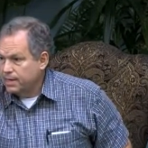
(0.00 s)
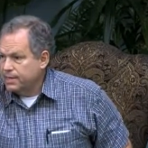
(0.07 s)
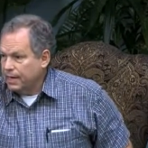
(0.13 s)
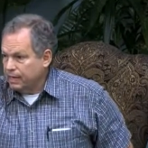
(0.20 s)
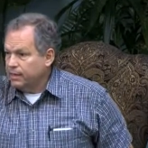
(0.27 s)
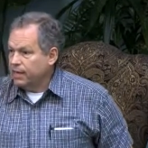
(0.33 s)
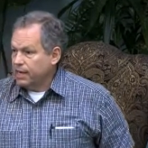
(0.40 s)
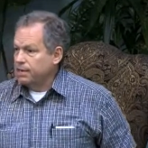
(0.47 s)

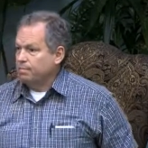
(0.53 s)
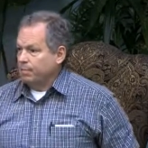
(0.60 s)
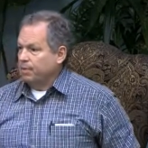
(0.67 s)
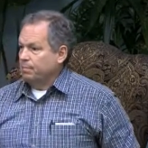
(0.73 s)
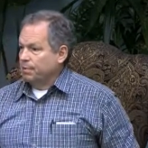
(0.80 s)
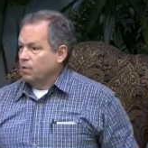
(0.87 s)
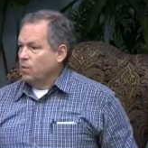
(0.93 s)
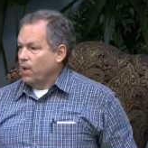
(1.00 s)
tend to keep
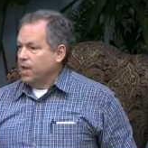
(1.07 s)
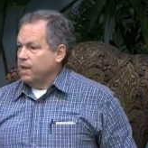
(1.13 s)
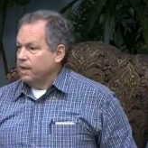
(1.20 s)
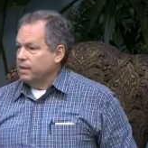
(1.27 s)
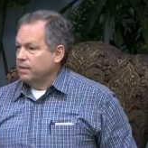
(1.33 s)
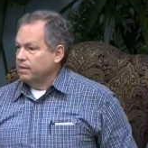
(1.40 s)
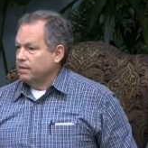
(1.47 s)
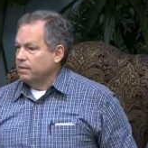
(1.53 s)
people away.
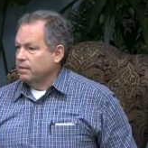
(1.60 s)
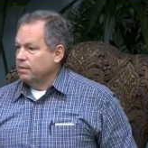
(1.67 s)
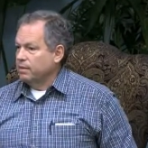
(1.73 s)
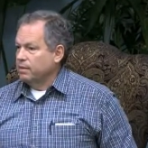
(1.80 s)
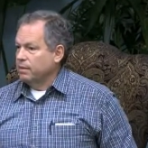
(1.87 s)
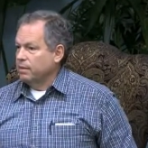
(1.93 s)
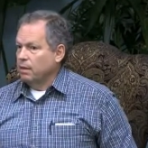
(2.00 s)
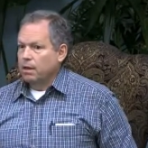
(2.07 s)

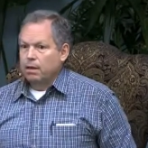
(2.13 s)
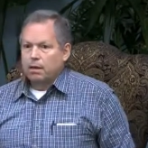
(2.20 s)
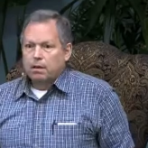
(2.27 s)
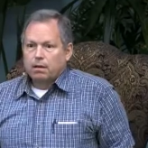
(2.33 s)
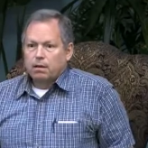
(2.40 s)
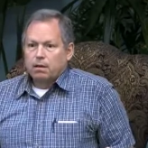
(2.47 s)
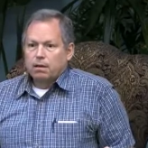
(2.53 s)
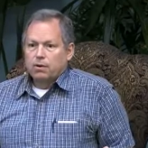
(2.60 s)

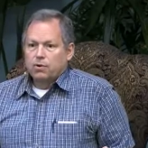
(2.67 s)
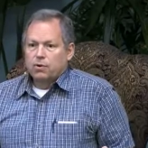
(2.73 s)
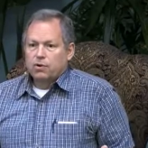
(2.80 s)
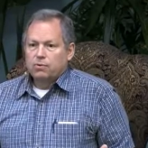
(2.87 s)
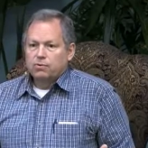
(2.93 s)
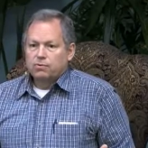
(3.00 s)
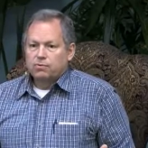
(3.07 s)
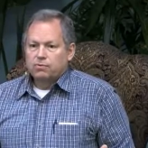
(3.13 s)
Who
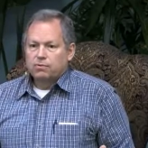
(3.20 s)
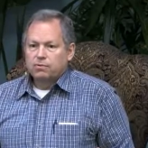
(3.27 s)
knew?